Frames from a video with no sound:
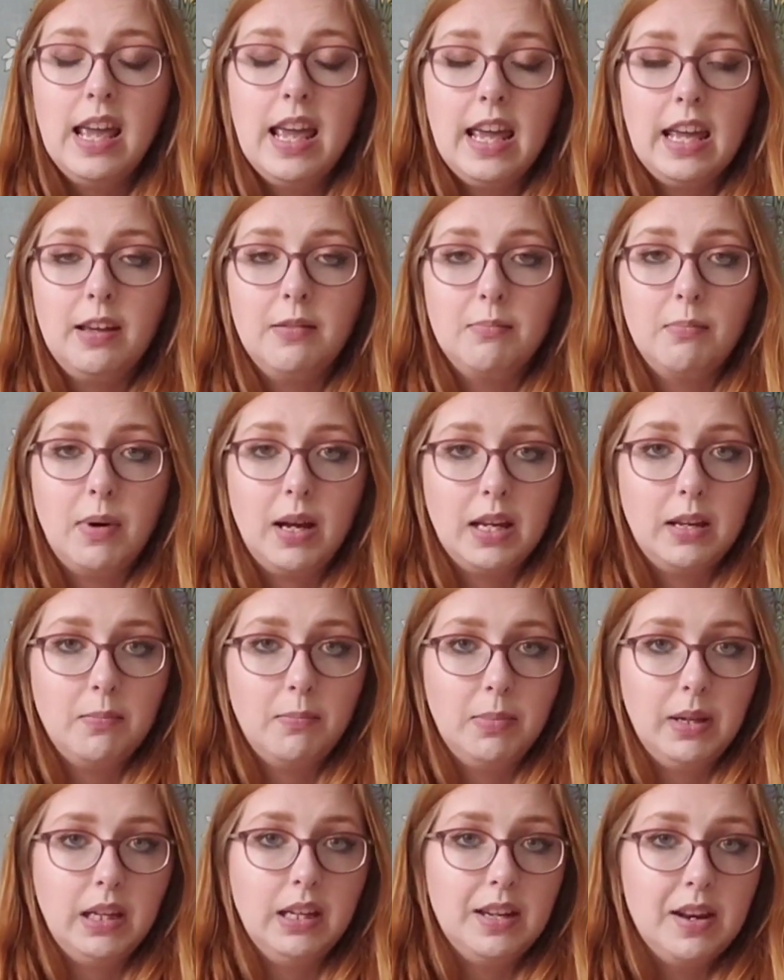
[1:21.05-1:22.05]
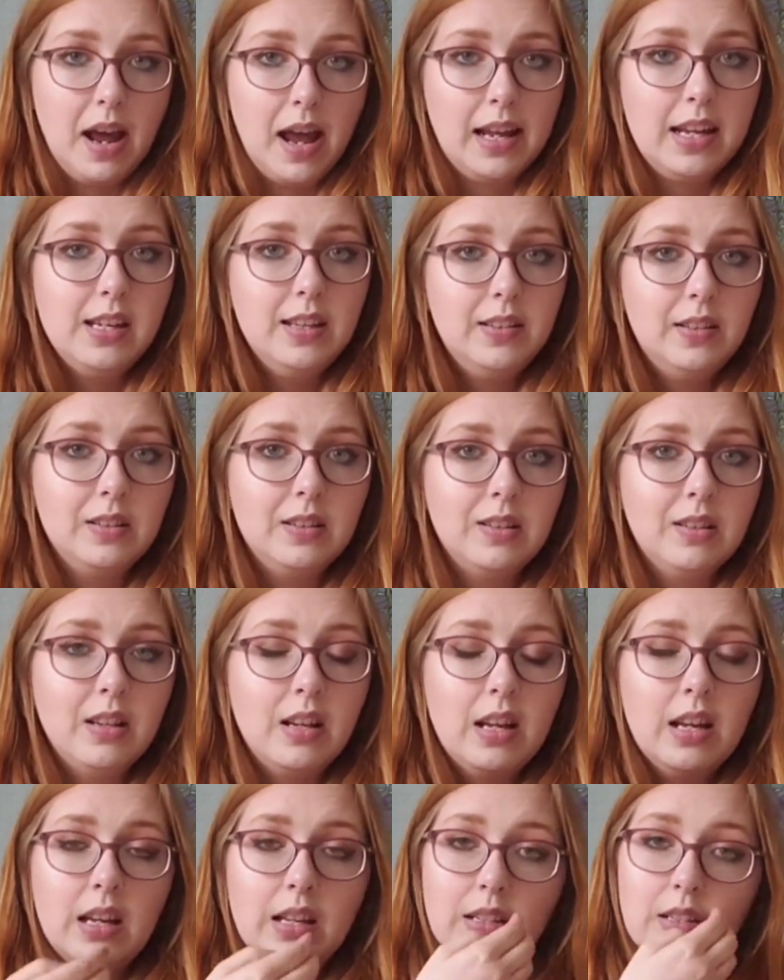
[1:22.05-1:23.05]
It might be nice
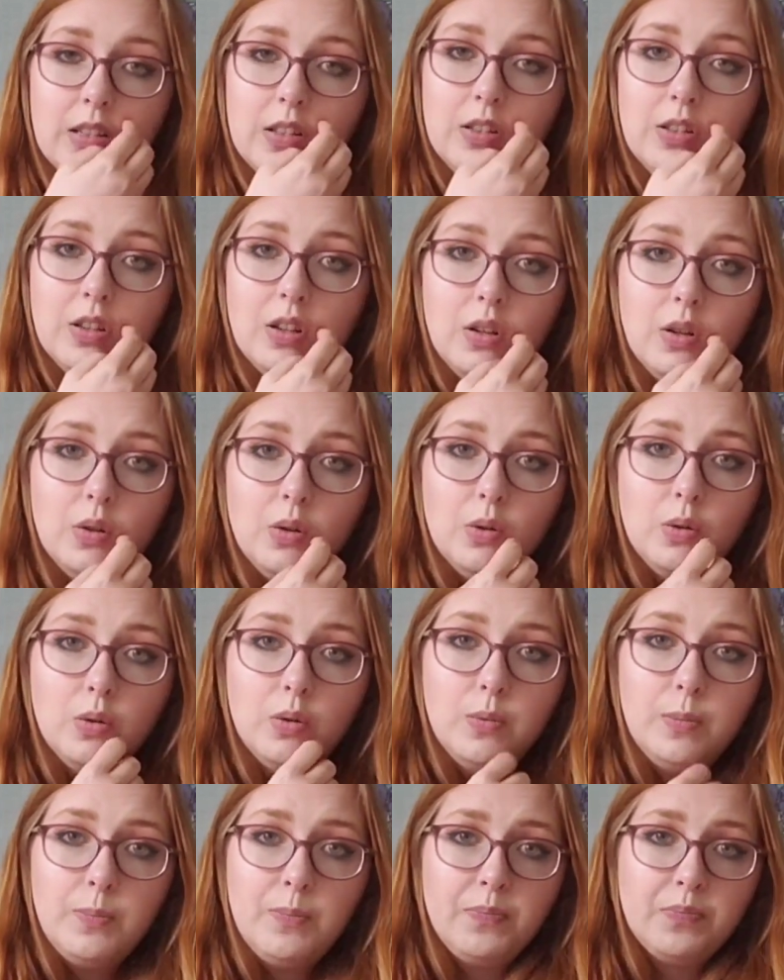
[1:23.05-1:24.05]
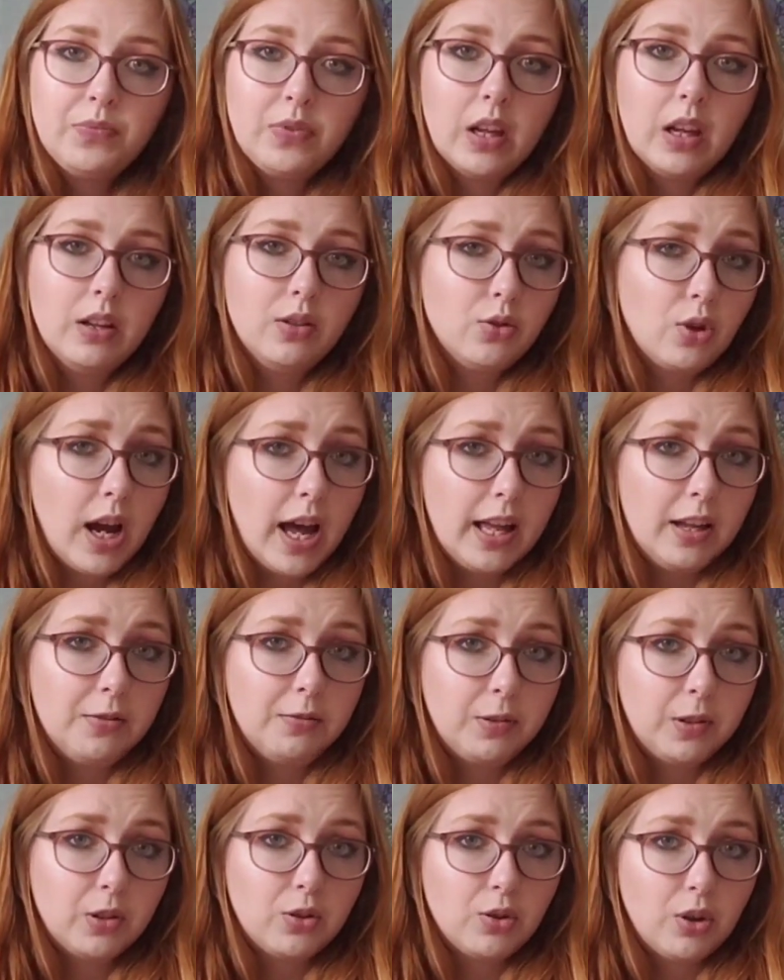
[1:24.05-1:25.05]
to do trial
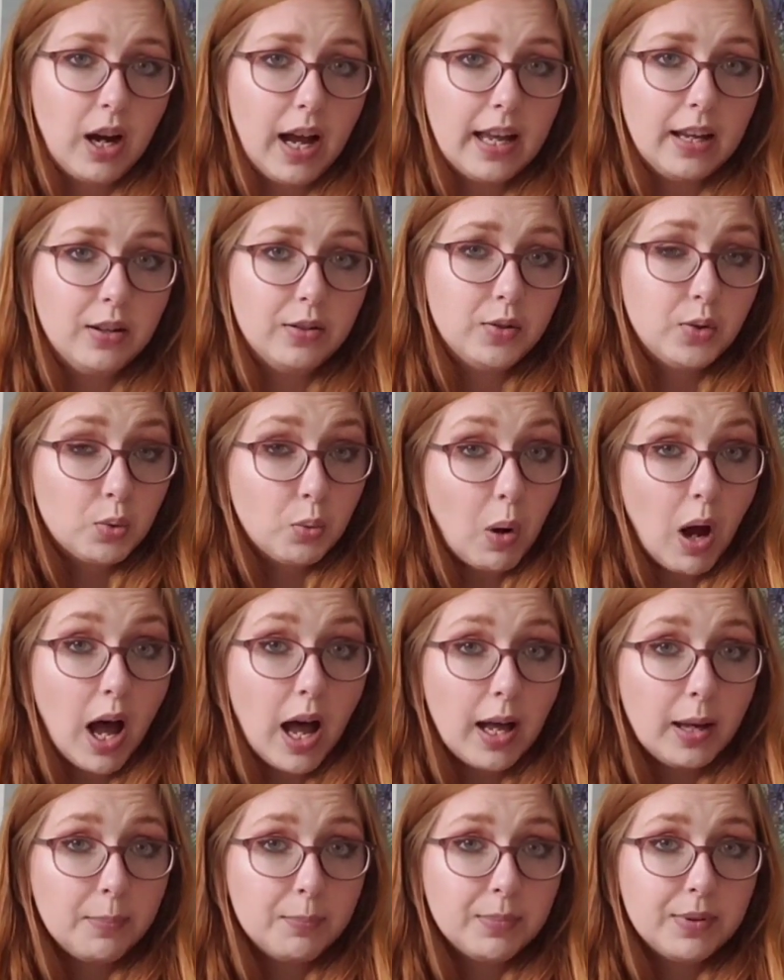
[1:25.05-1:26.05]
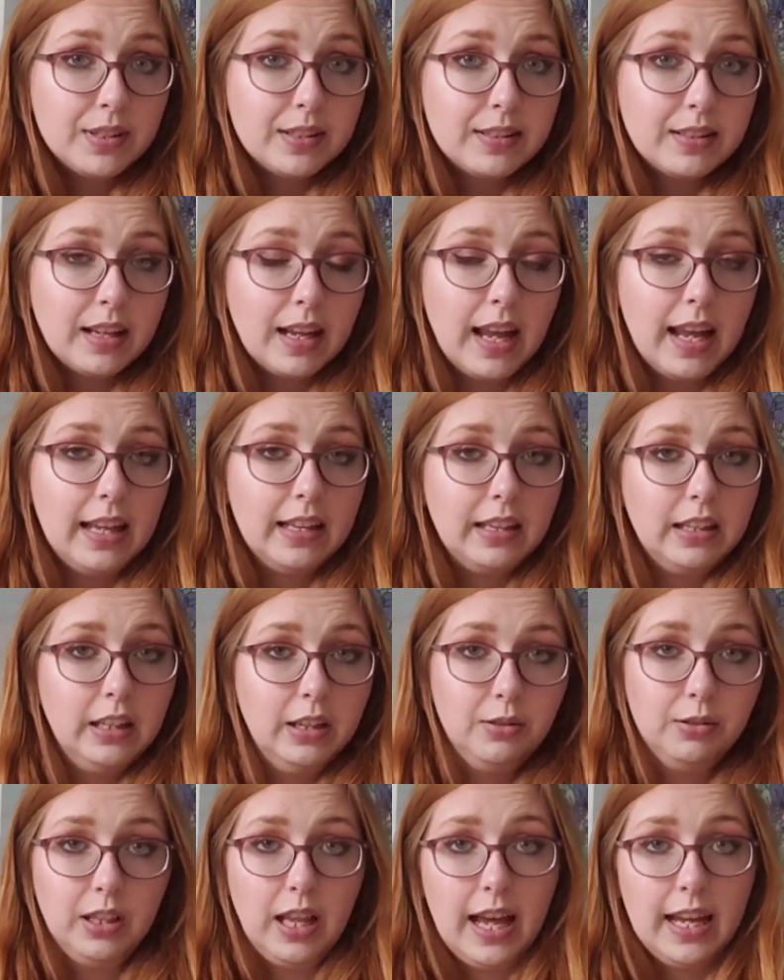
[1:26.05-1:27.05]
for trial swaps and
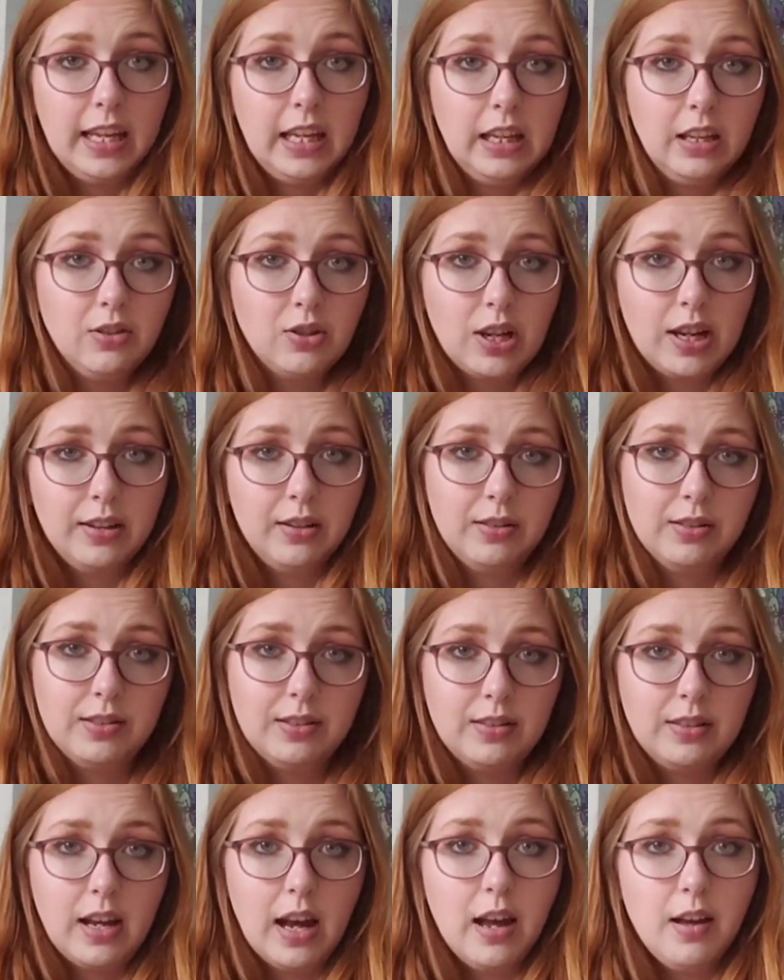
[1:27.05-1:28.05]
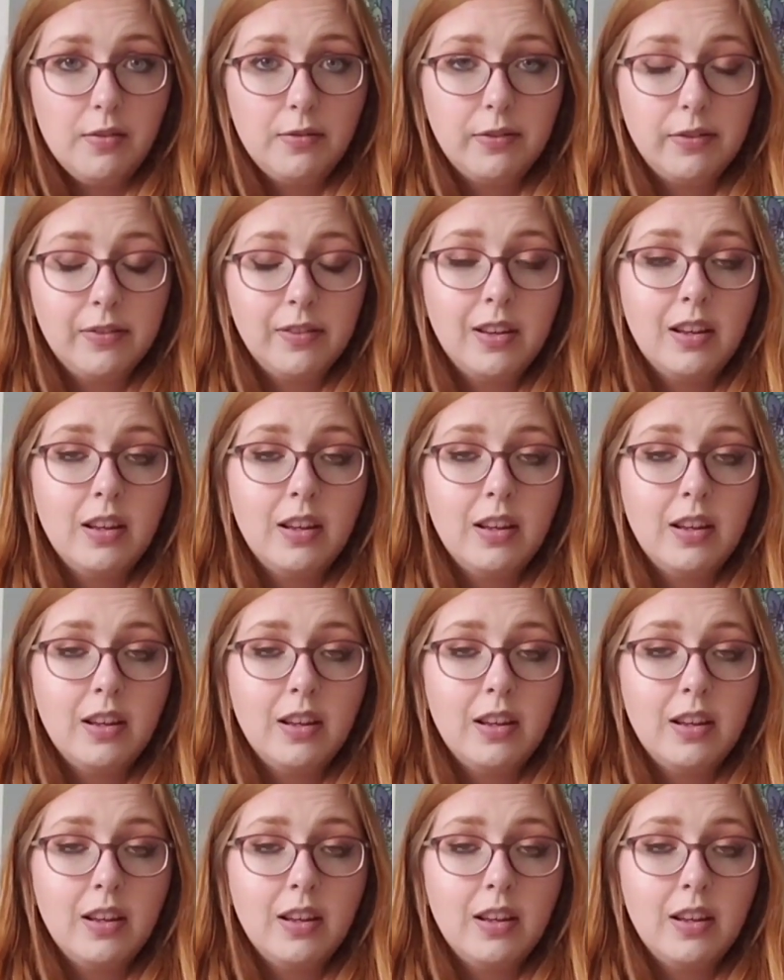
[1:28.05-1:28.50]
you like each other's stuff.